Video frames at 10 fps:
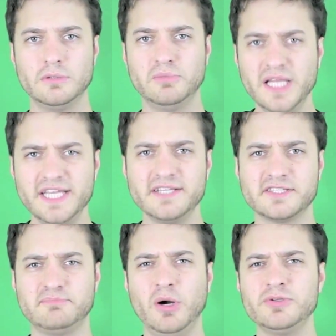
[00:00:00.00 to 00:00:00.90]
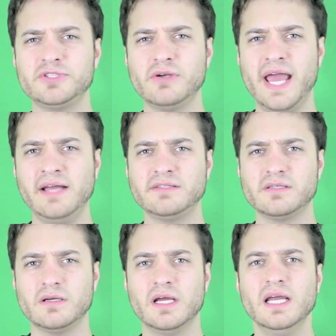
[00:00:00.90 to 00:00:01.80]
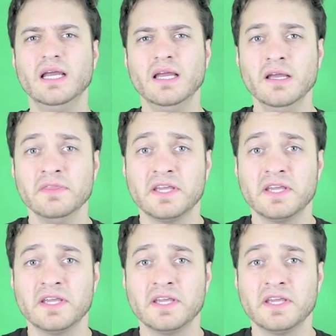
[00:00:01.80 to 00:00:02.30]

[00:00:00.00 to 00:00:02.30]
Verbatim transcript: Please post your answer in